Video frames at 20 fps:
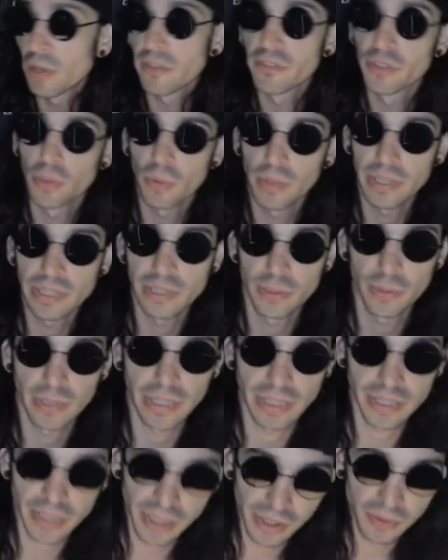
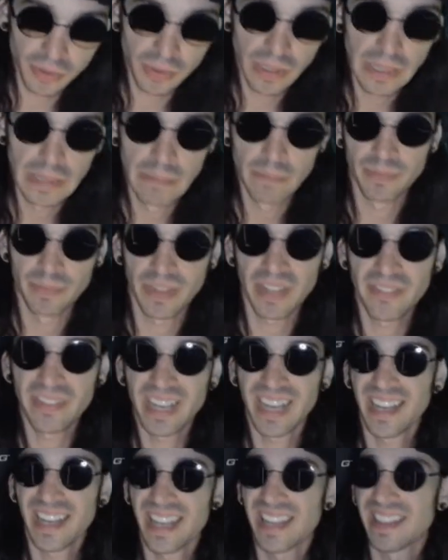2022. They've
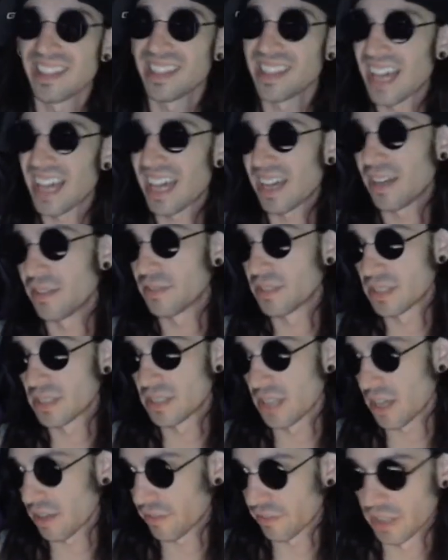got a lot of
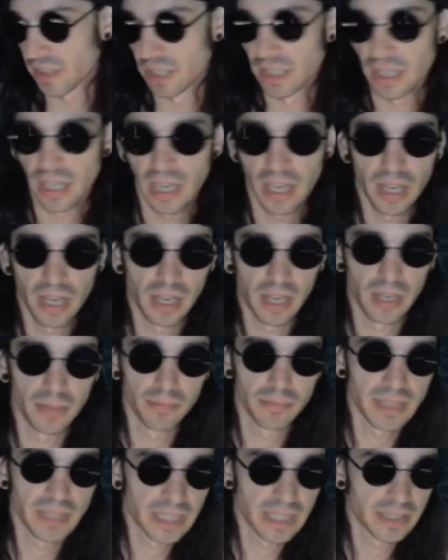stuff
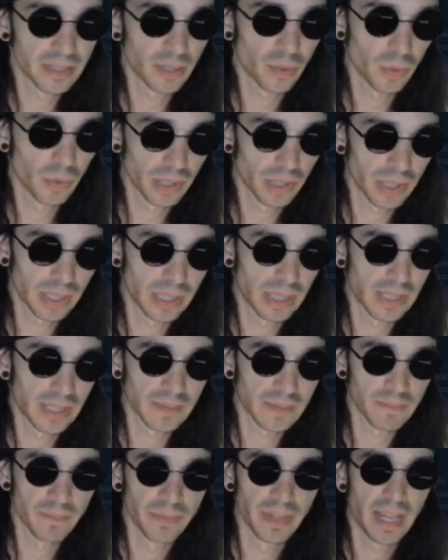that they're working
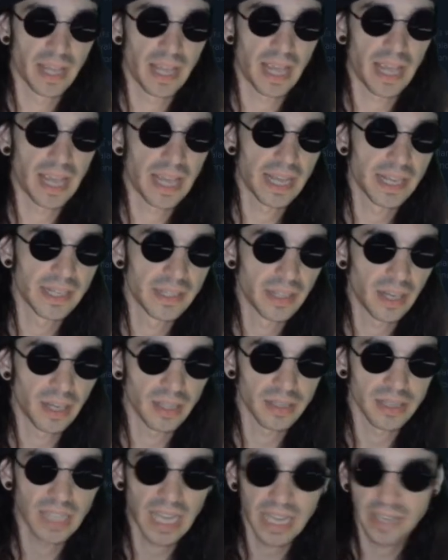on. And a
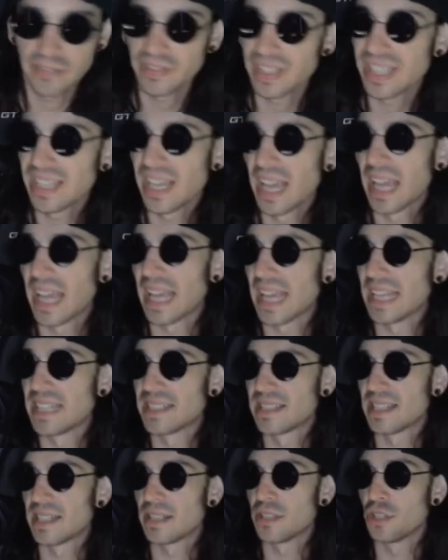lot of it
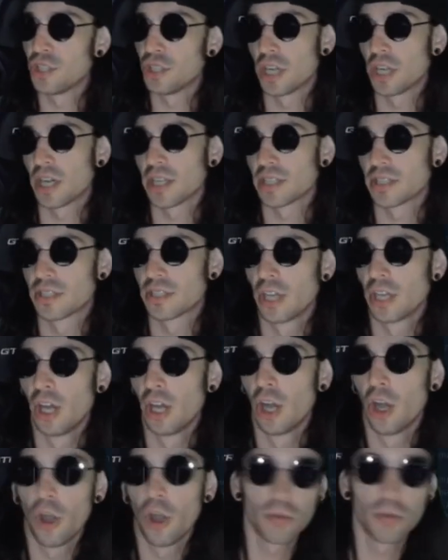isn't just
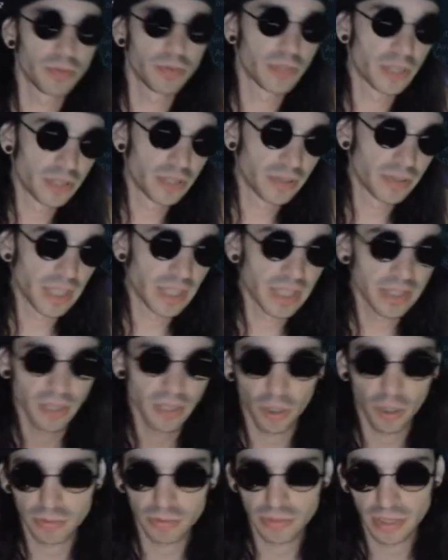hope to do this,
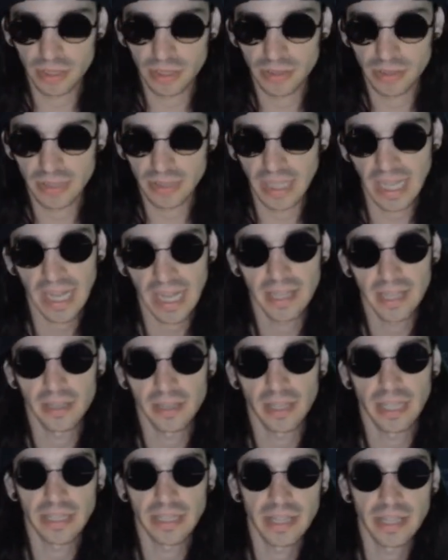hope to do that.
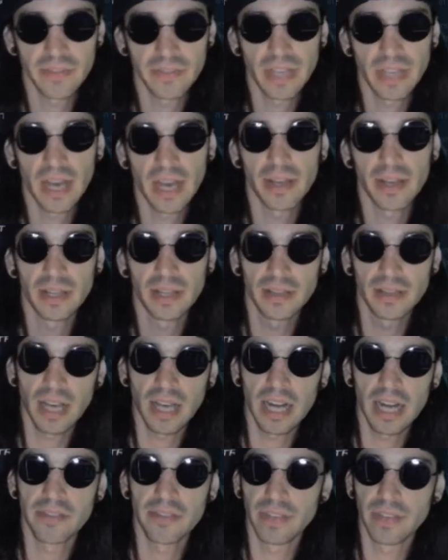Like, they've got a
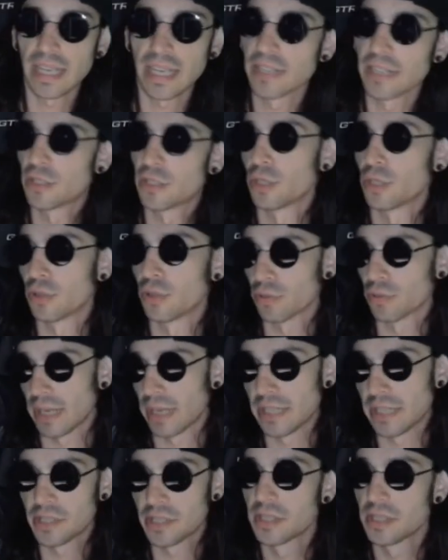lot of
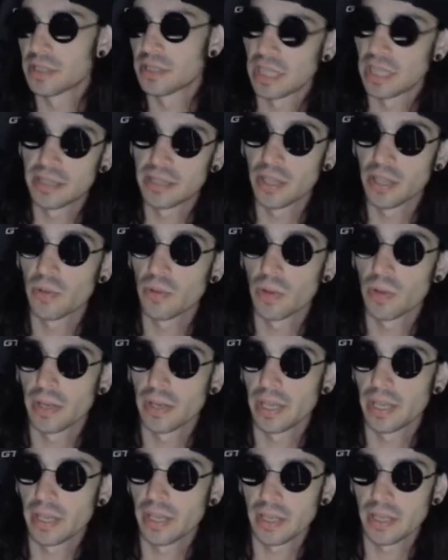integrations that they're
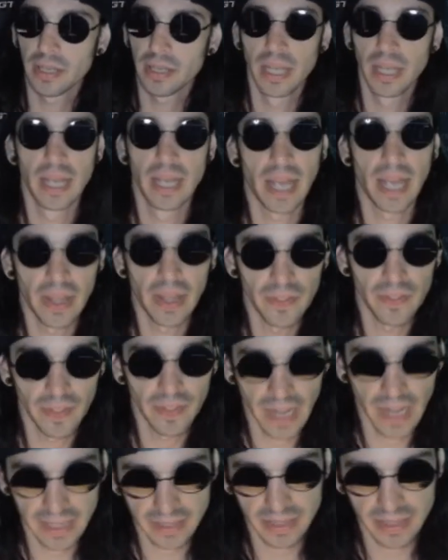working on. And
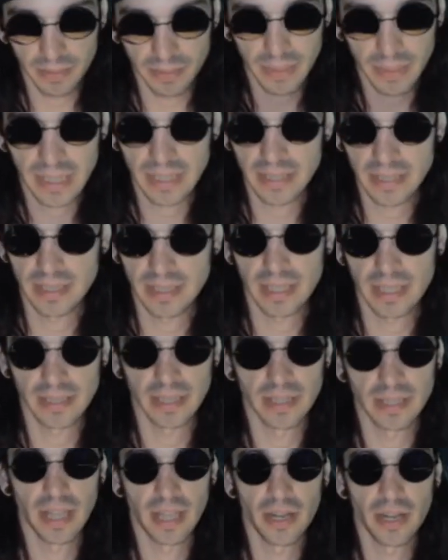that to me says
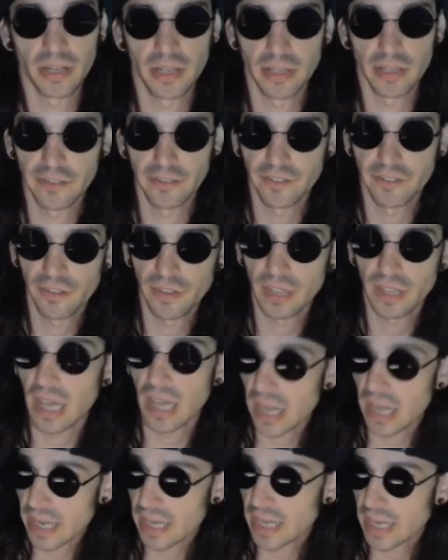that they are going to
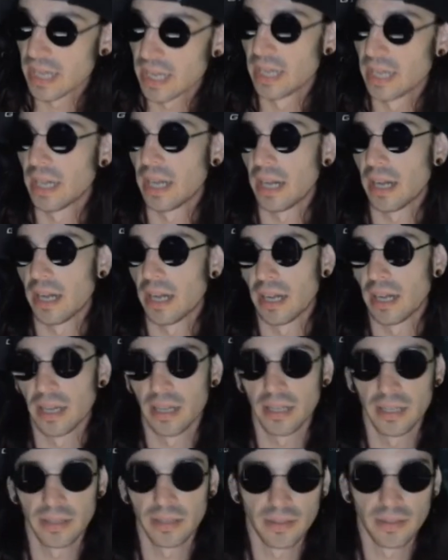fly
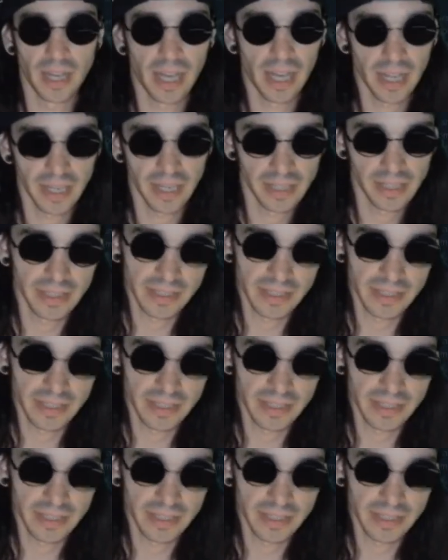high in the